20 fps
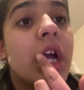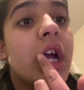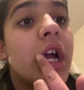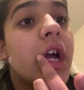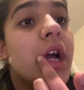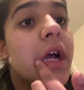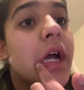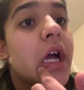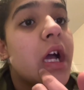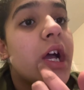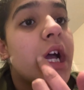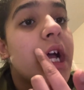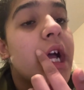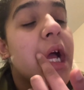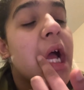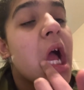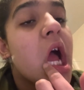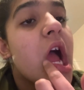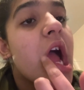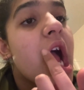I
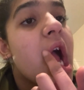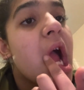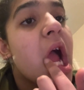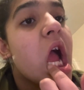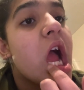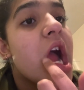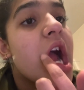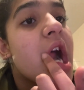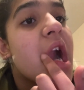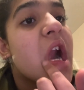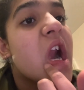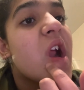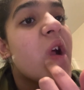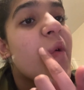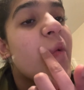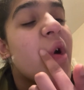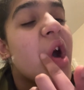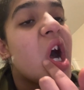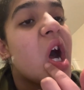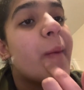don't know
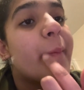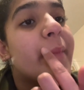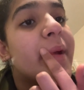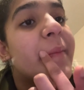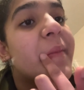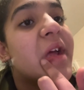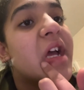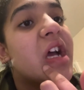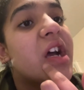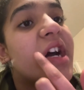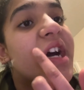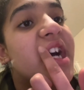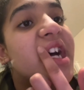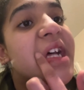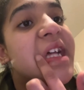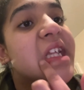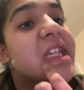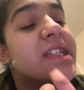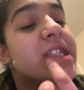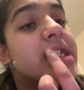what happened, but it
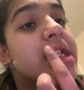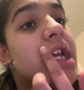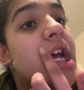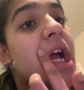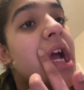hurts.